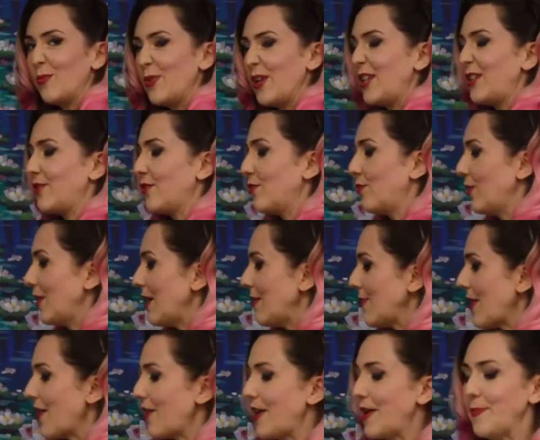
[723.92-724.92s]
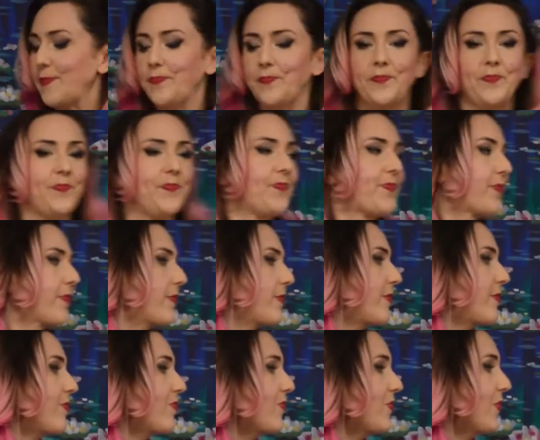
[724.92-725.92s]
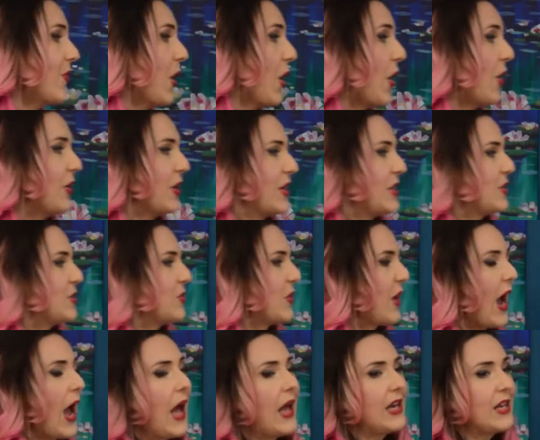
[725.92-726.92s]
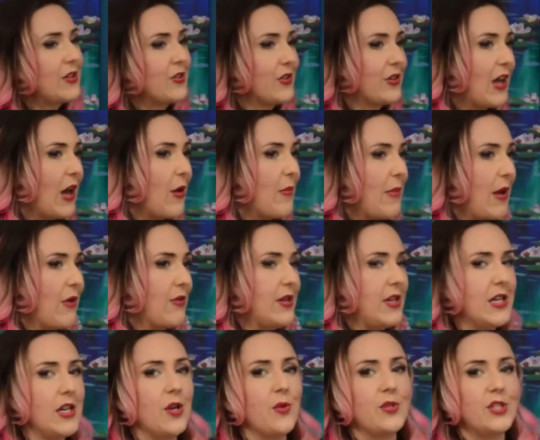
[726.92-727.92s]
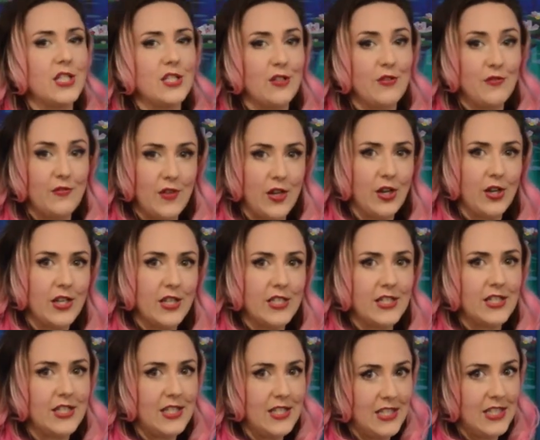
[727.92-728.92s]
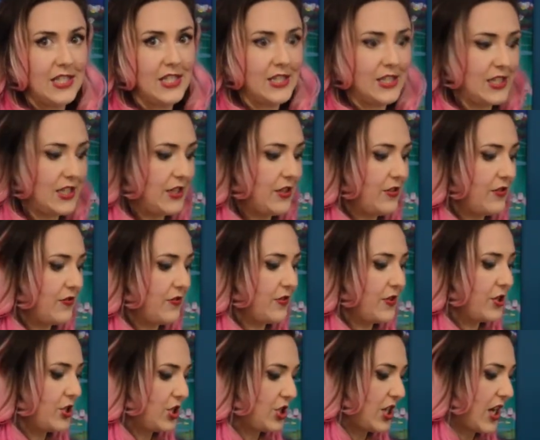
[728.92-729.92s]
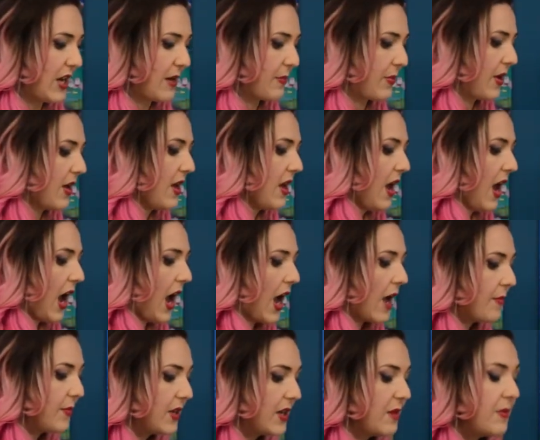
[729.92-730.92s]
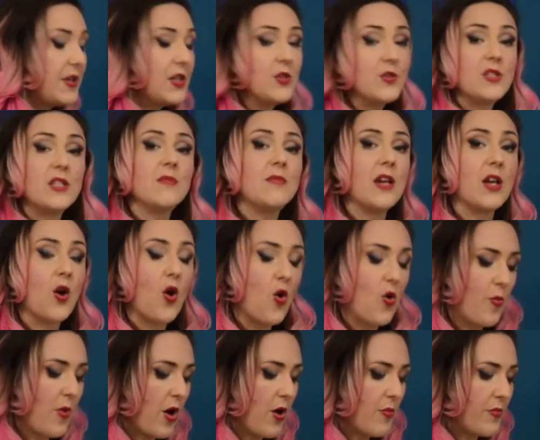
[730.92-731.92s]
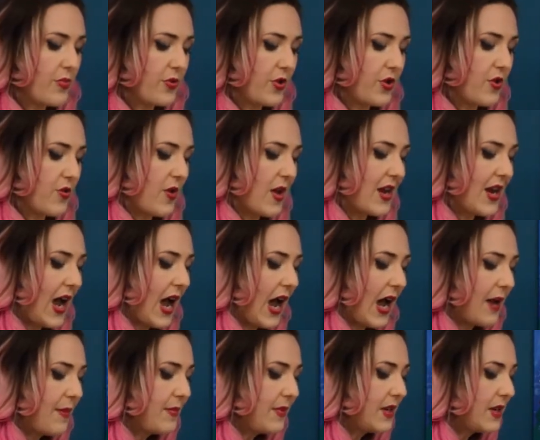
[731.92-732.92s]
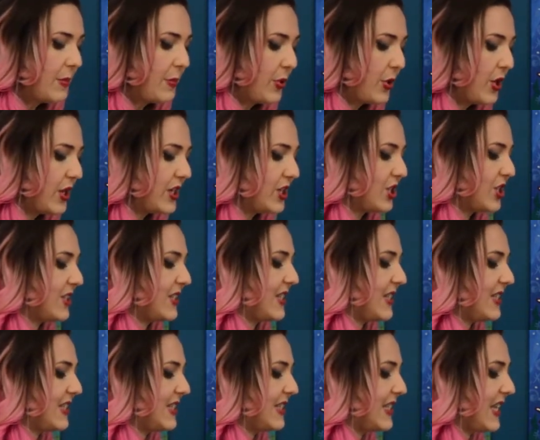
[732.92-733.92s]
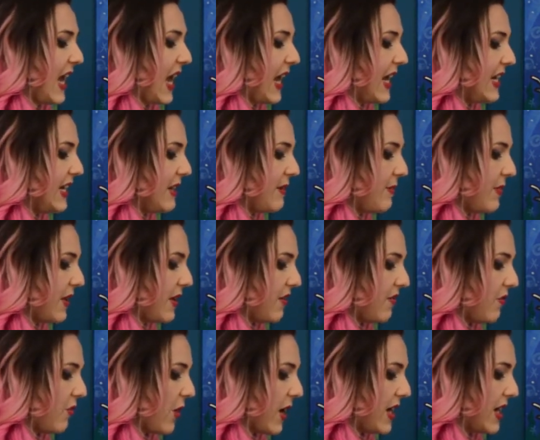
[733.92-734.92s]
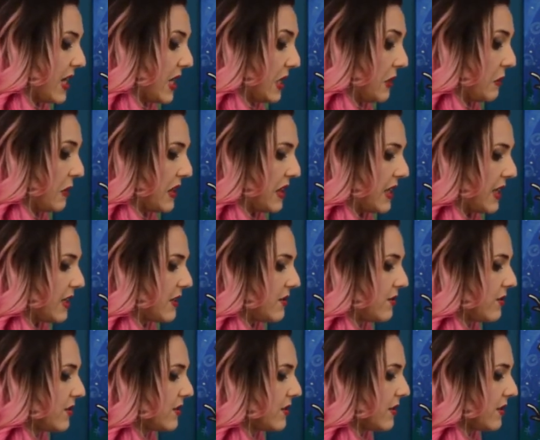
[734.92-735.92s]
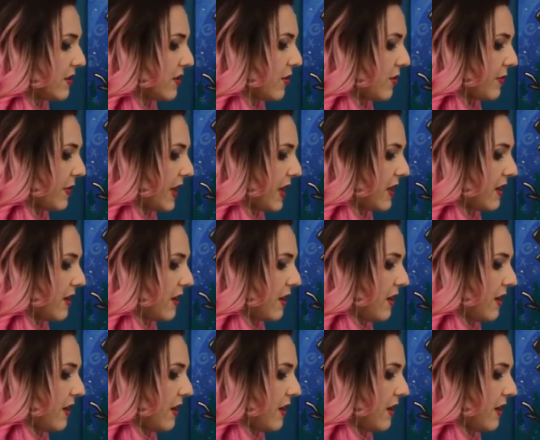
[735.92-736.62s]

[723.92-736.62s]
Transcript: bit, don't worry about it. All right, so we're adding Lookout Mountain in here, which has a very distinctive shape. I'm going to be using my Cobalt blue, and I'm going to put just a tiny bit of white in with it, just a little bit.